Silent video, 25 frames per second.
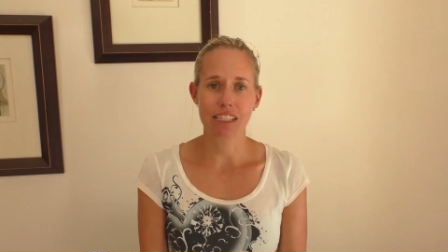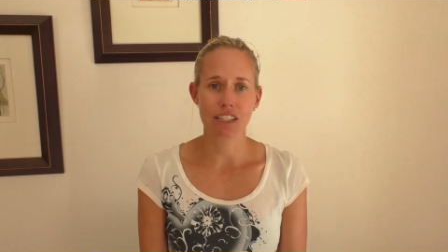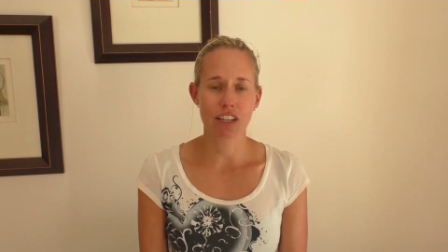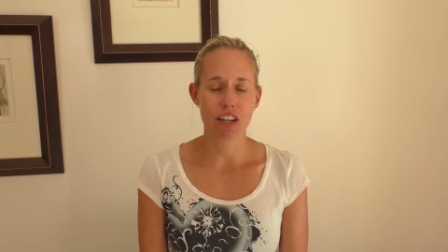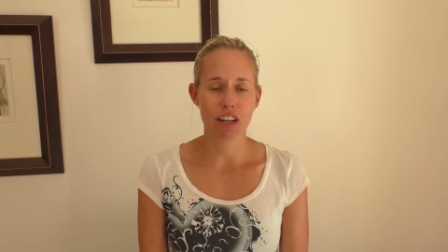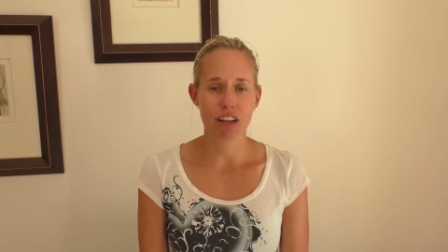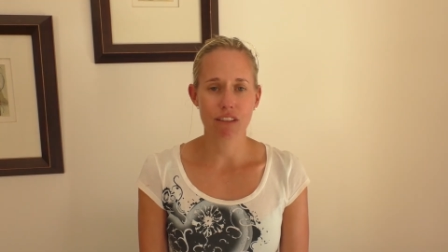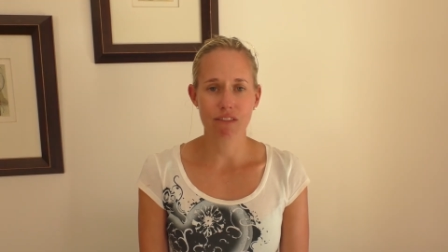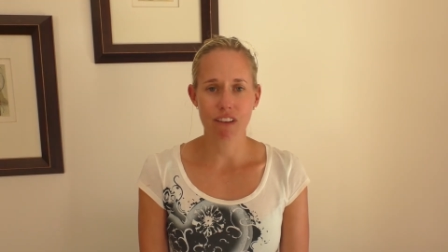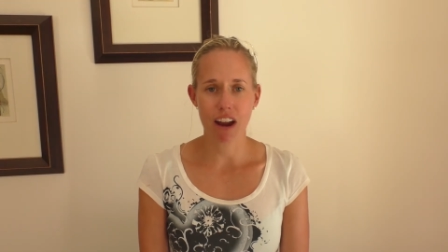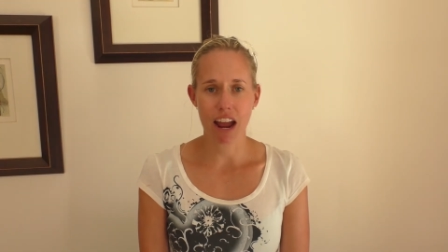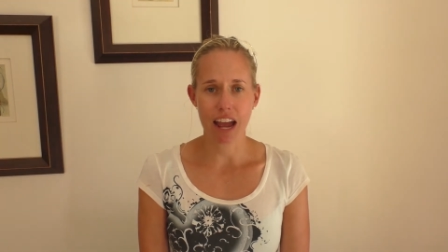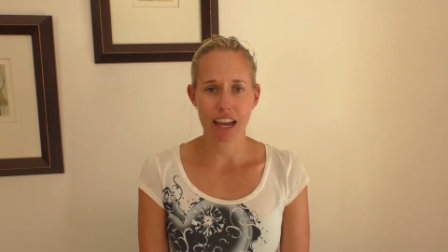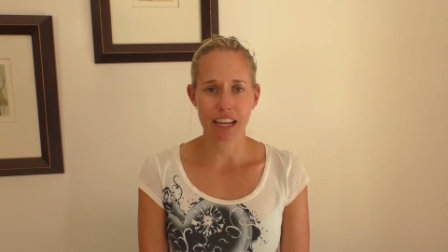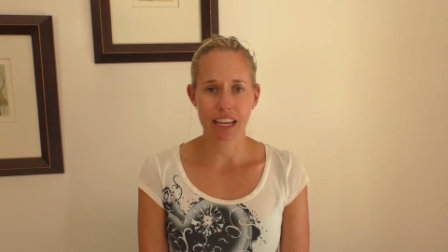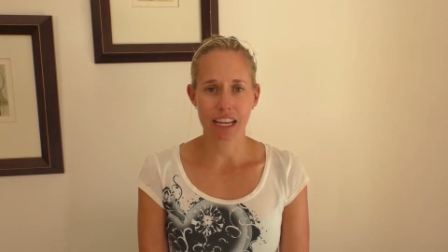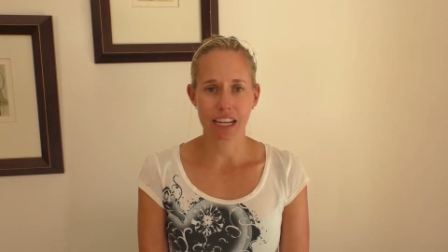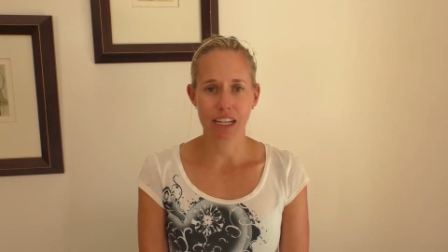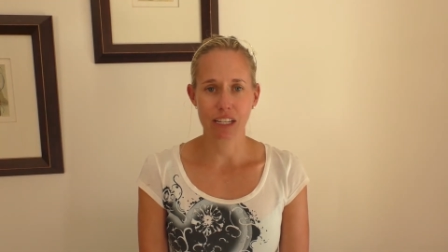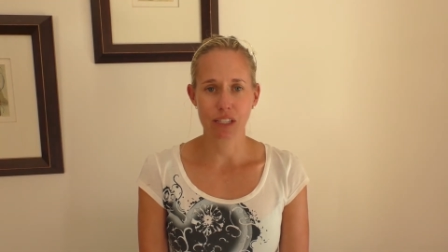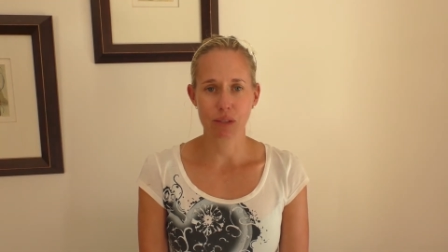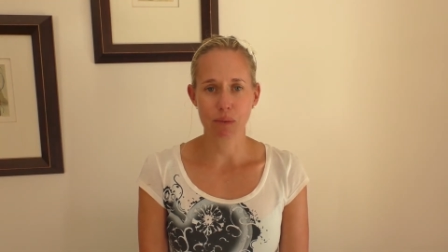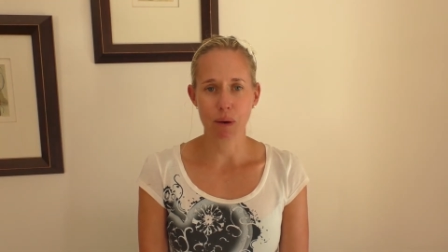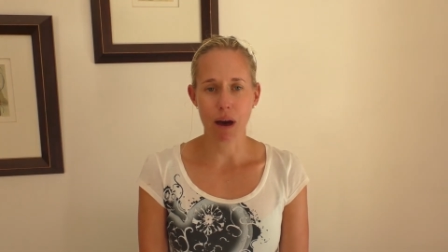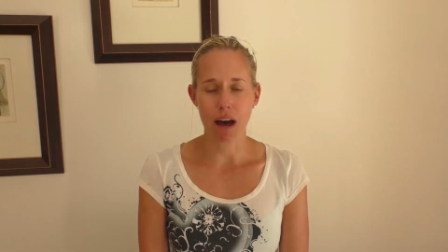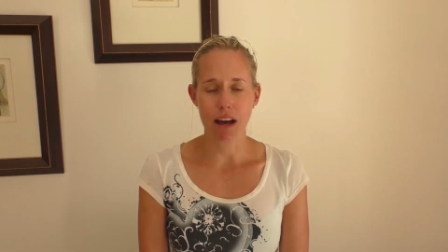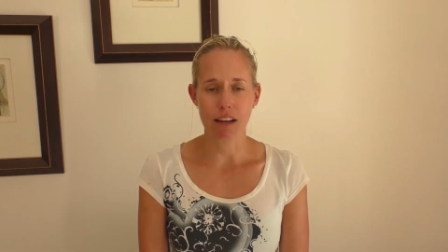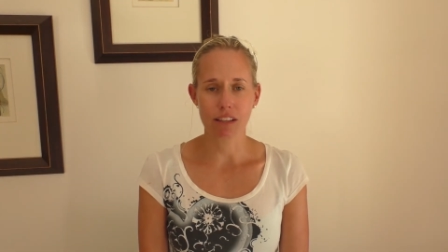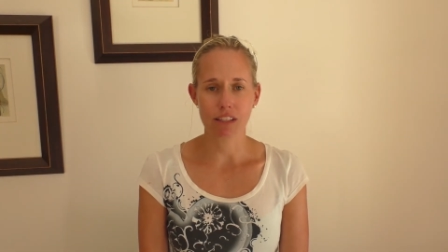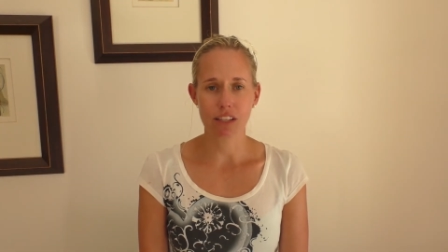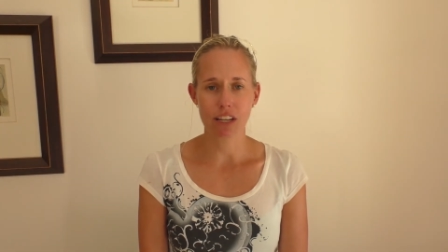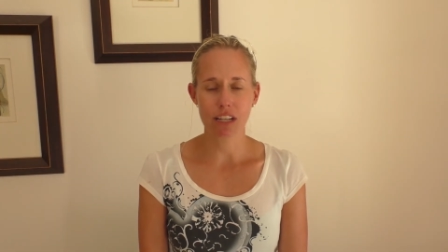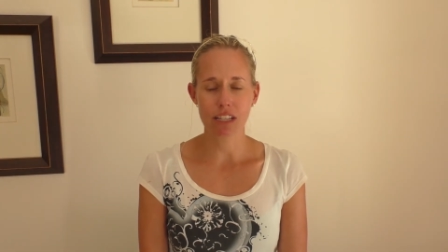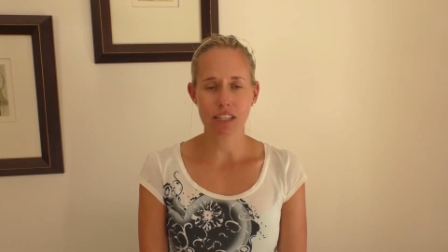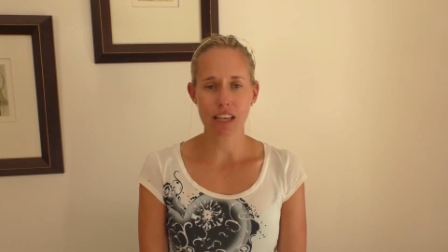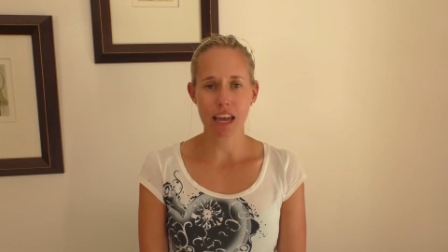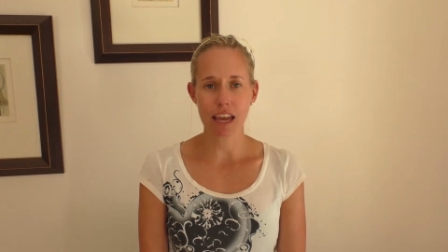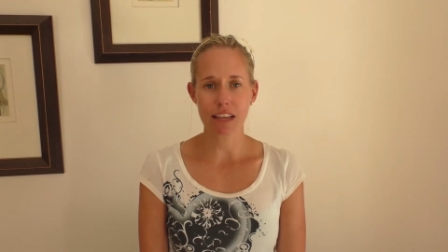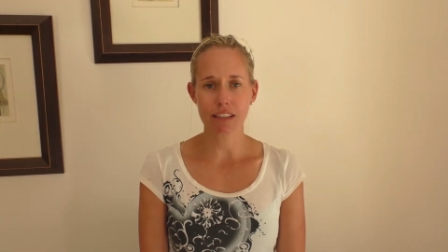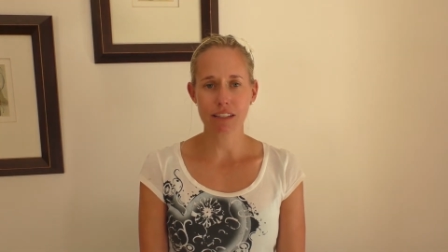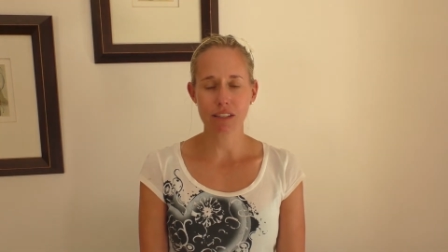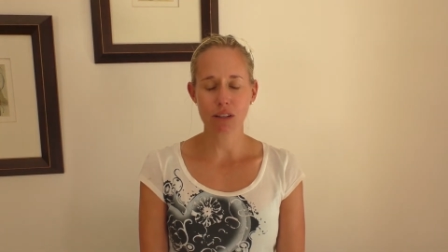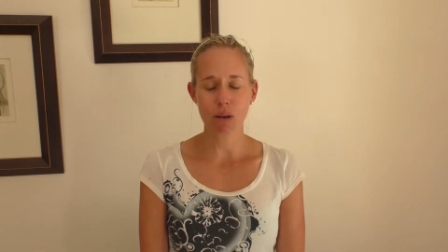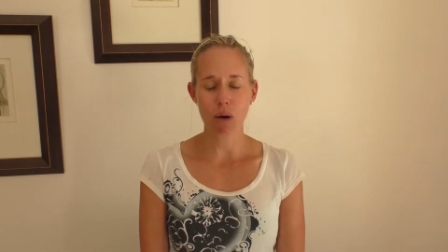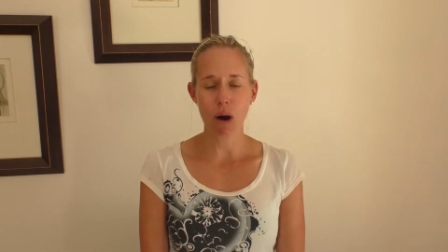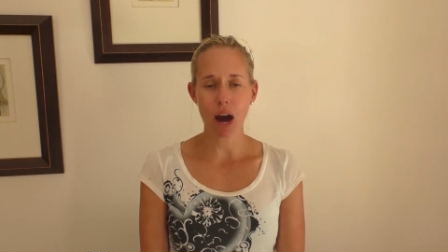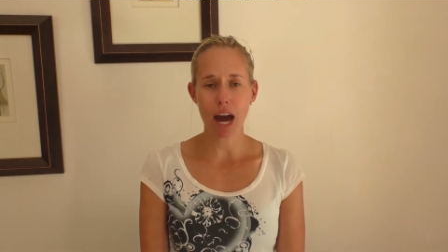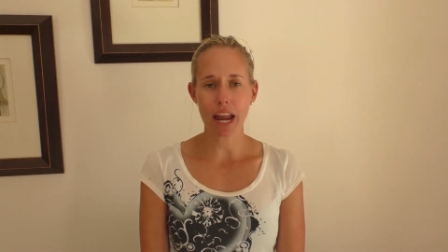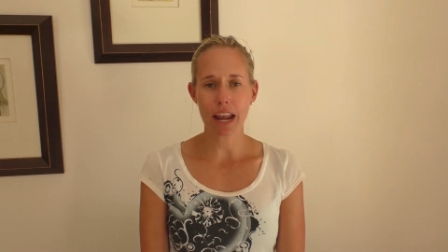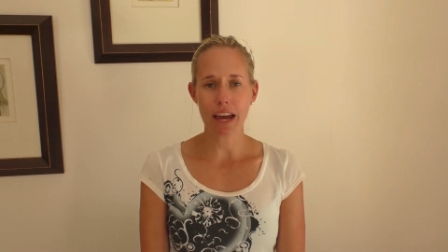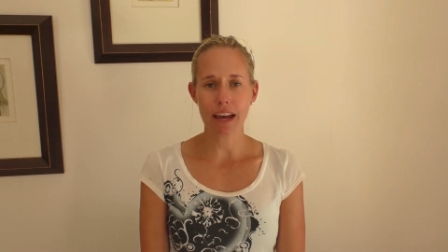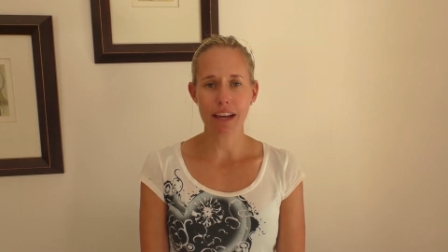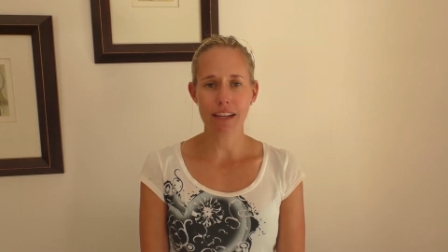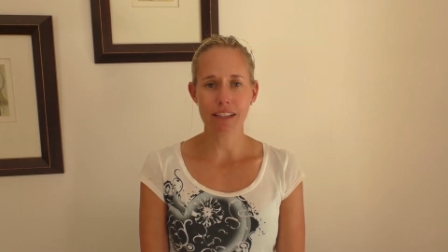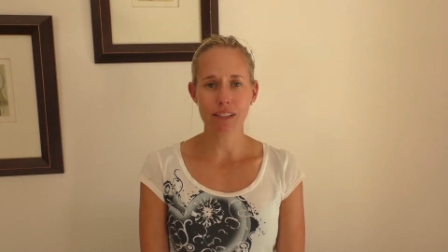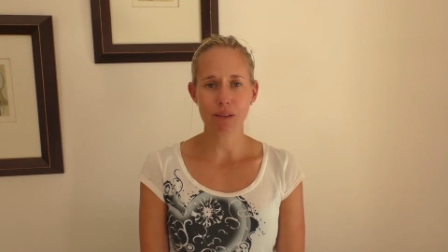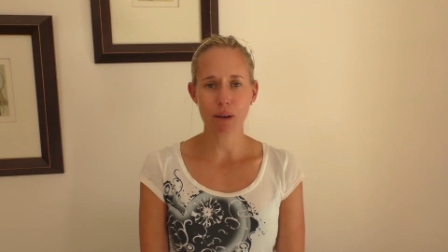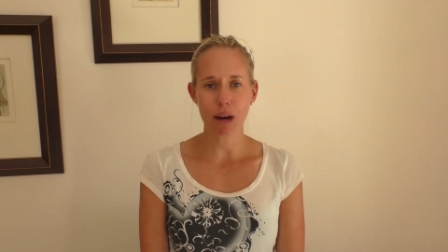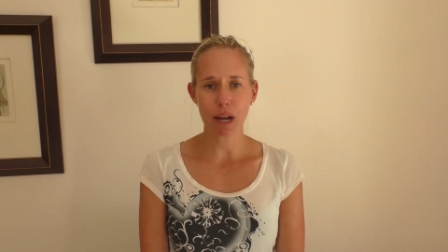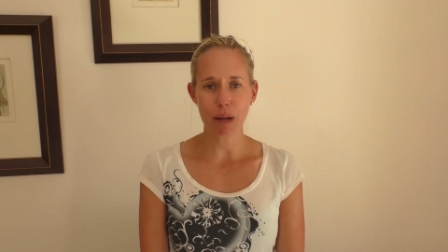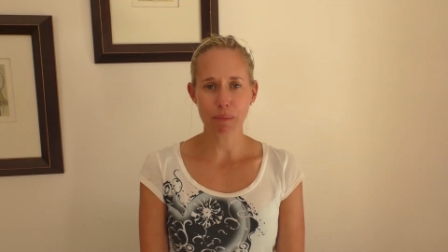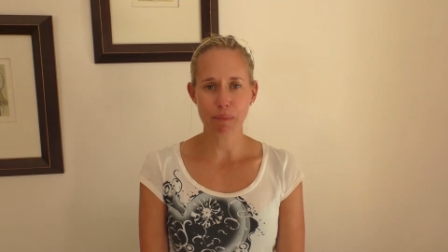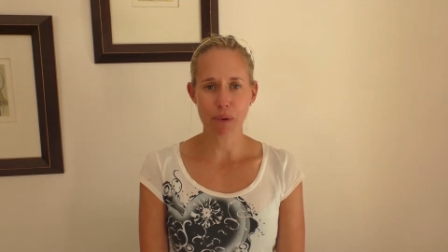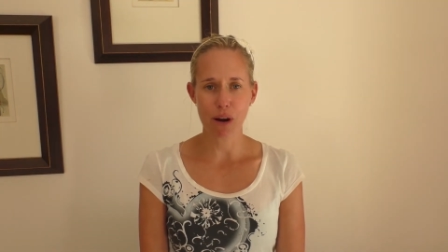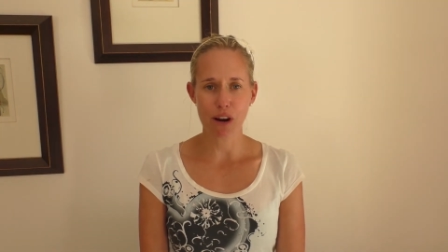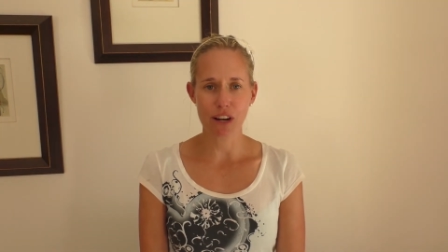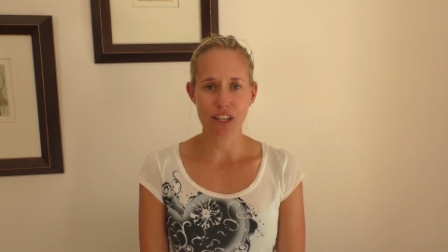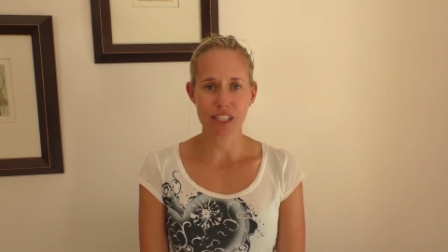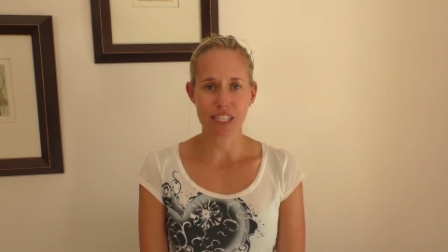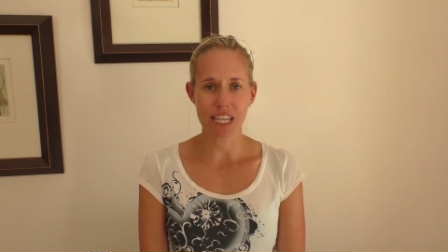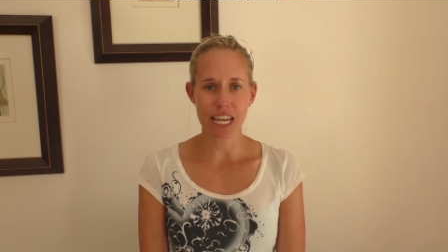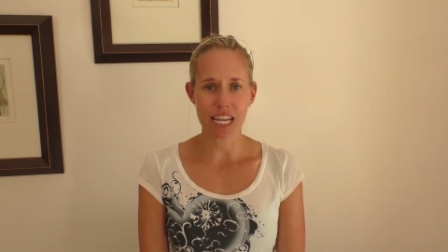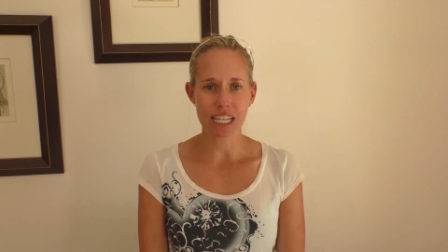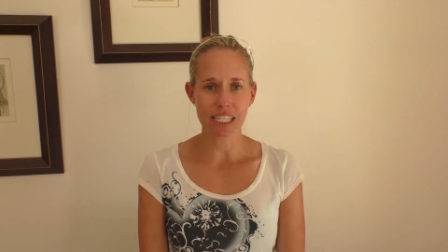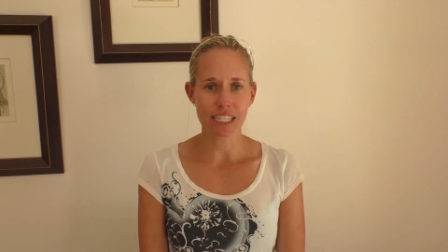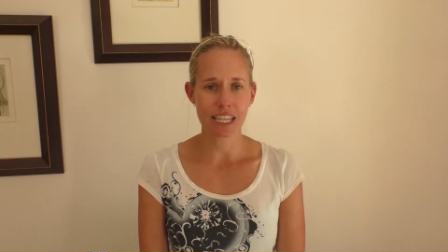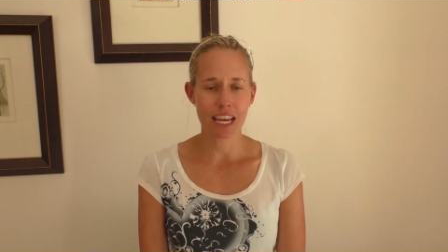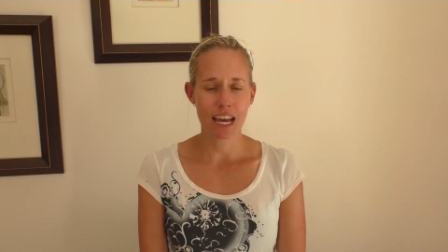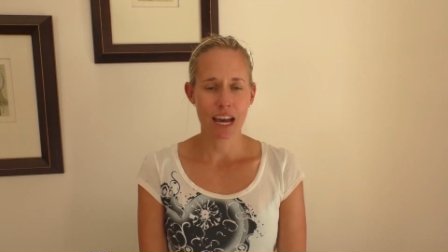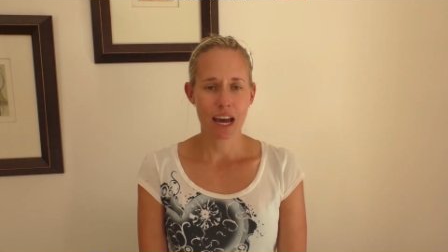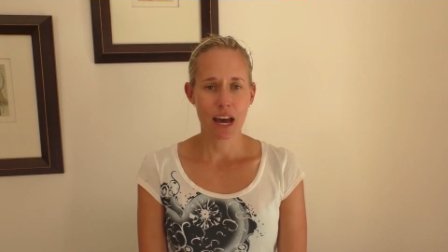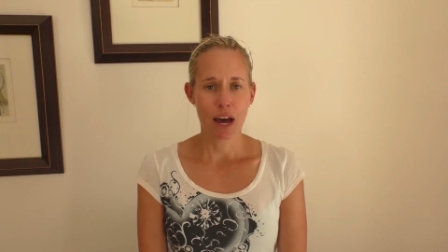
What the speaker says: nerve-wracking as well. So it's quite a process.